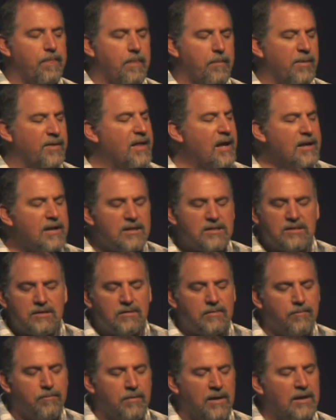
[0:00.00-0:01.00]
But that
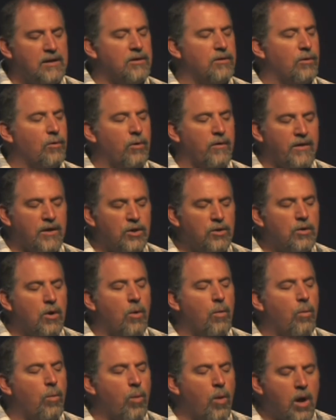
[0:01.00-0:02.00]
doesn't mean, dear Lord, that you
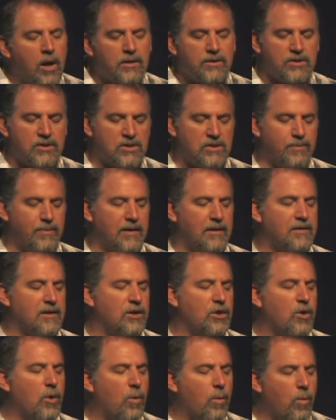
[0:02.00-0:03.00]
don't want to speak, that
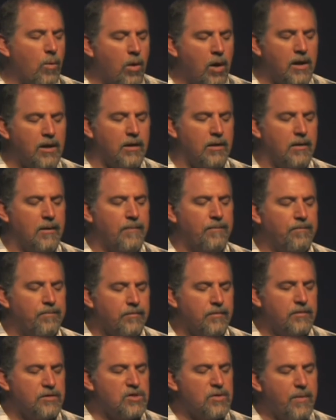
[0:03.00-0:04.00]
you don't want
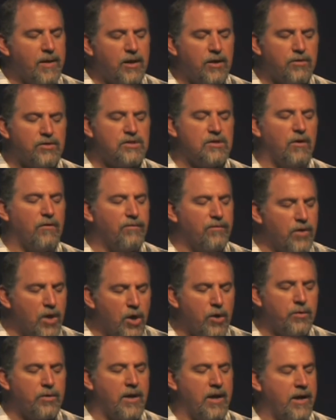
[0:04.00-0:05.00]
to make yourself
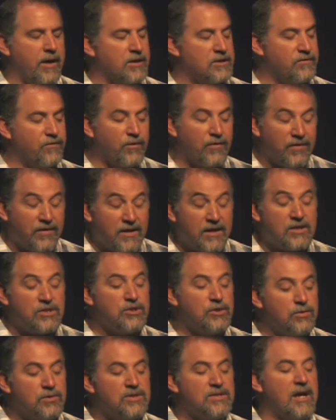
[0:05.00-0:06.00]
known to us. For
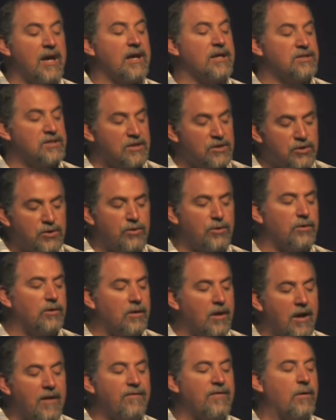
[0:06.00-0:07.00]
this, you say, is eternal
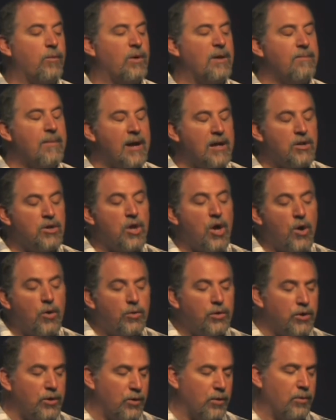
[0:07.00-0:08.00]
life, that we may know
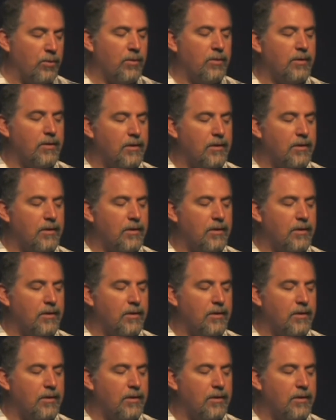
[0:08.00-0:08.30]
you.